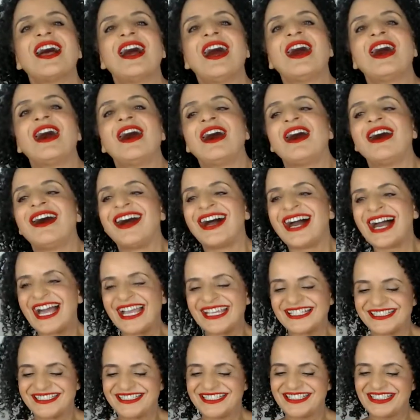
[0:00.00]
are, I've
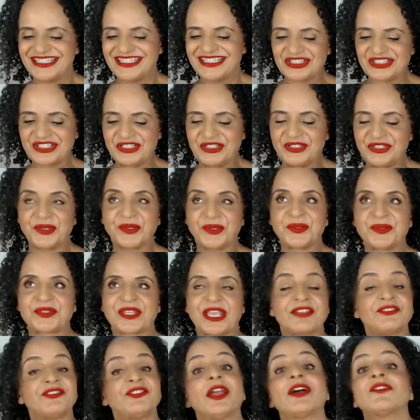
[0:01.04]
used
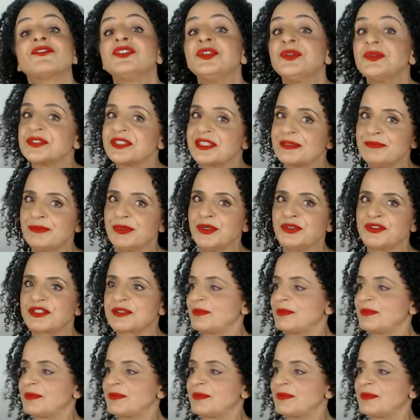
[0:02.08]
the mousse,